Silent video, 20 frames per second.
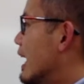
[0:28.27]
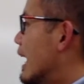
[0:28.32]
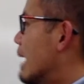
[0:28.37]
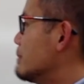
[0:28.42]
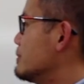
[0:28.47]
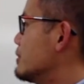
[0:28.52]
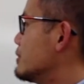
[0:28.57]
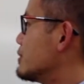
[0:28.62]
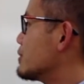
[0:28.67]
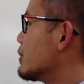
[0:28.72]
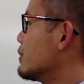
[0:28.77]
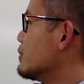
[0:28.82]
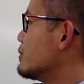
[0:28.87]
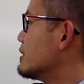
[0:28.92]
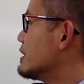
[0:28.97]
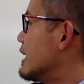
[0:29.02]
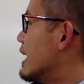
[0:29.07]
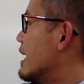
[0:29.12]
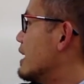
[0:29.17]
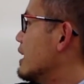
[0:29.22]
I'm just going to
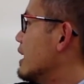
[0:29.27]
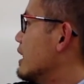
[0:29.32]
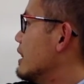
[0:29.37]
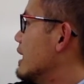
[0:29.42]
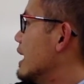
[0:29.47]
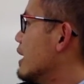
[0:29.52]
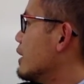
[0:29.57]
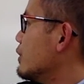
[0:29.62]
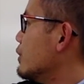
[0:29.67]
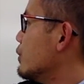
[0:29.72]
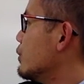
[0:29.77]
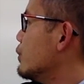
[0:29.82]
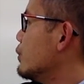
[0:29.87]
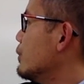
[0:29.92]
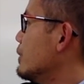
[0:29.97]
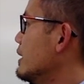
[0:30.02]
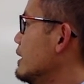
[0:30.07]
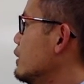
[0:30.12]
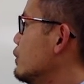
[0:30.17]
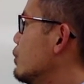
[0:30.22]
say that
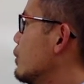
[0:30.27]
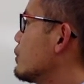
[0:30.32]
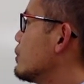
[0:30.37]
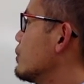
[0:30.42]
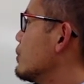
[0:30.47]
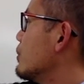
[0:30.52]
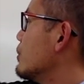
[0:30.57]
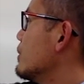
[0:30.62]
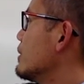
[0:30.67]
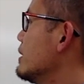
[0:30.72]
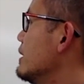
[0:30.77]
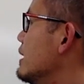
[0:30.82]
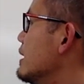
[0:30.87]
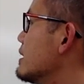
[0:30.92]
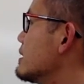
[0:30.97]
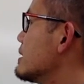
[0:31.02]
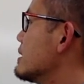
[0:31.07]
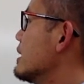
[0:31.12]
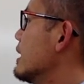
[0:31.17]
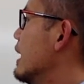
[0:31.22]
u equal to
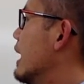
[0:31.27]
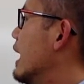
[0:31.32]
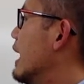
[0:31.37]
this